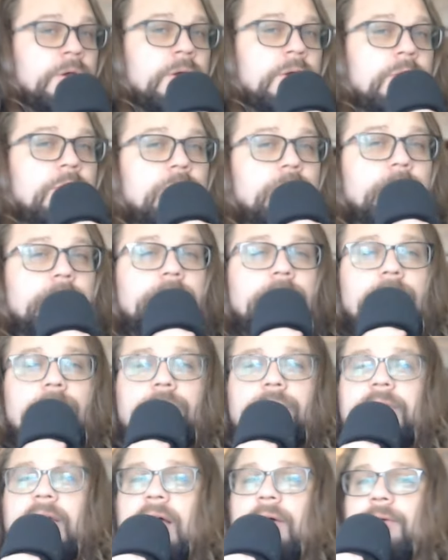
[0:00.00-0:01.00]
who will go
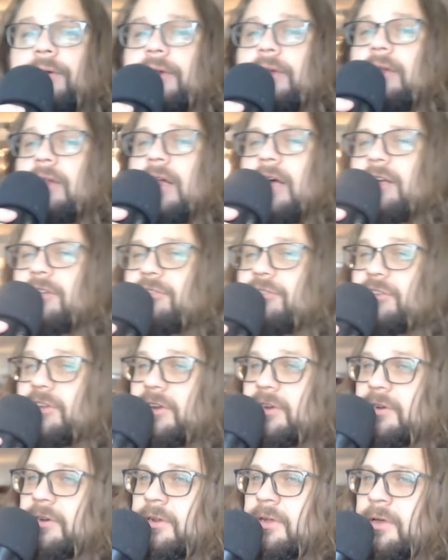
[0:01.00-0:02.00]
down in
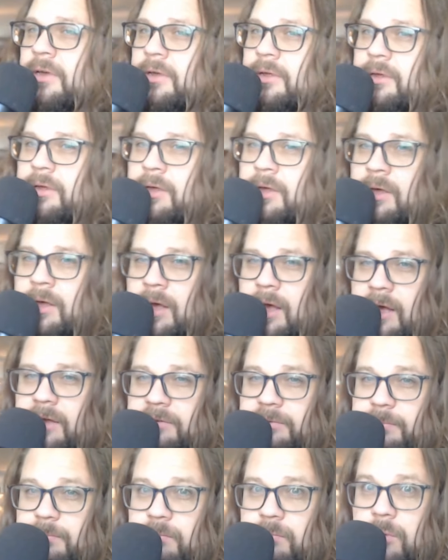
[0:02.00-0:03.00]
legend
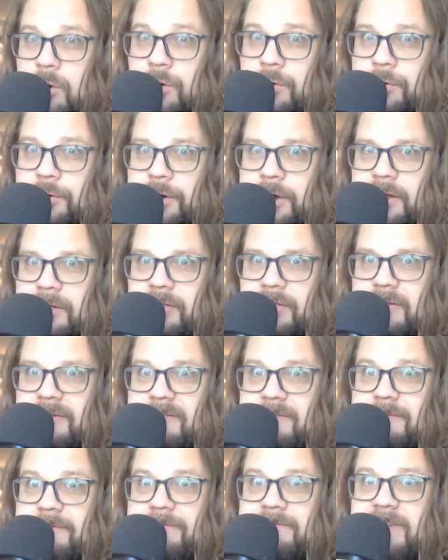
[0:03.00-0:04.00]
as Mergen the
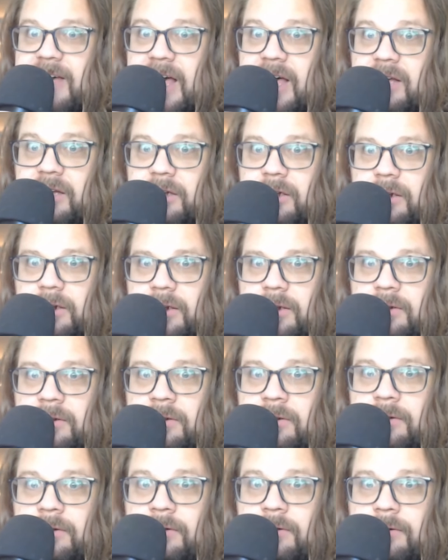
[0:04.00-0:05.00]
Fell.
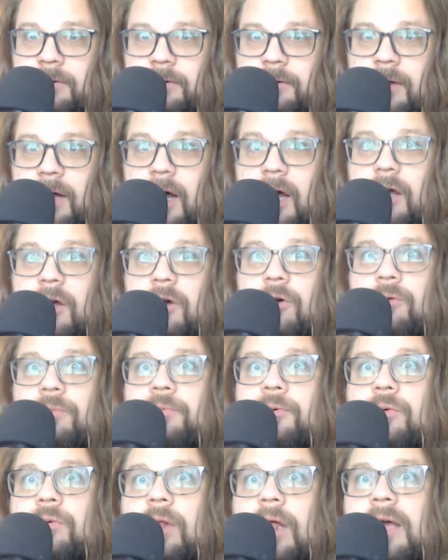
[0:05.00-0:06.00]
I
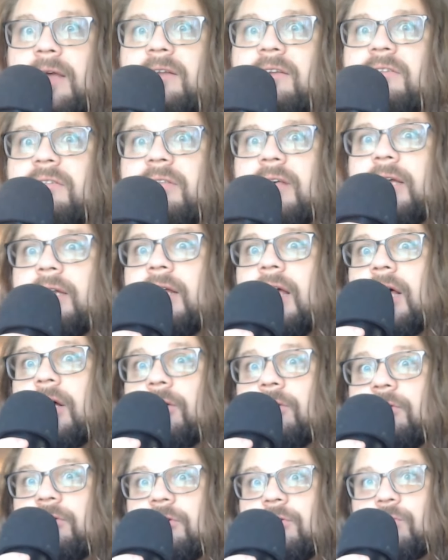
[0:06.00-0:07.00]
hope you liked that
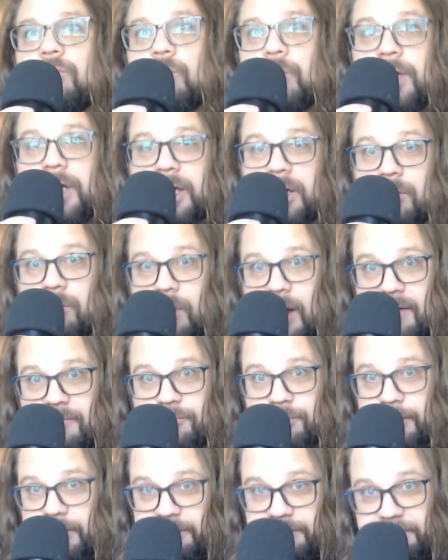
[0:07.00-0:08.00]
Elden Ring
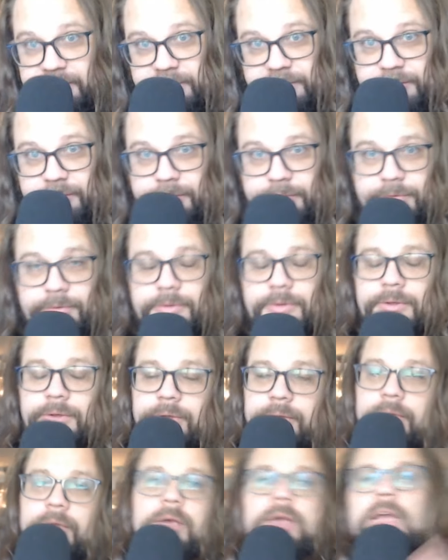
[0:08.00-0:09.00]
reference.
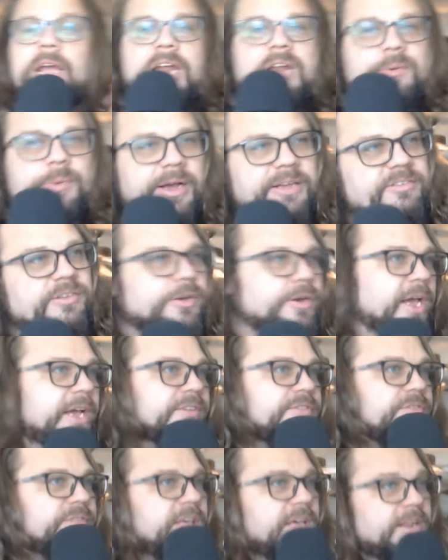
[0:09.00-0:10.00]
Anyways, okay,
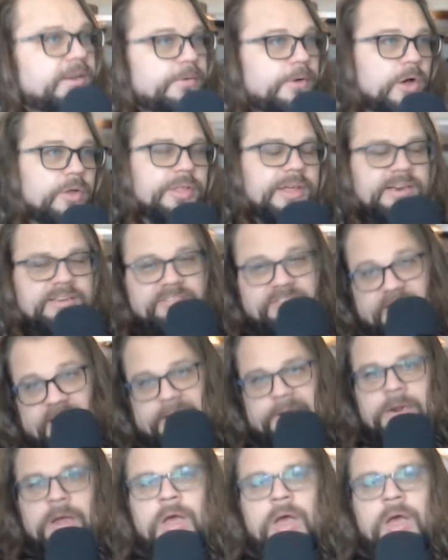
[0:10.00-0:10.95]
so all that aside,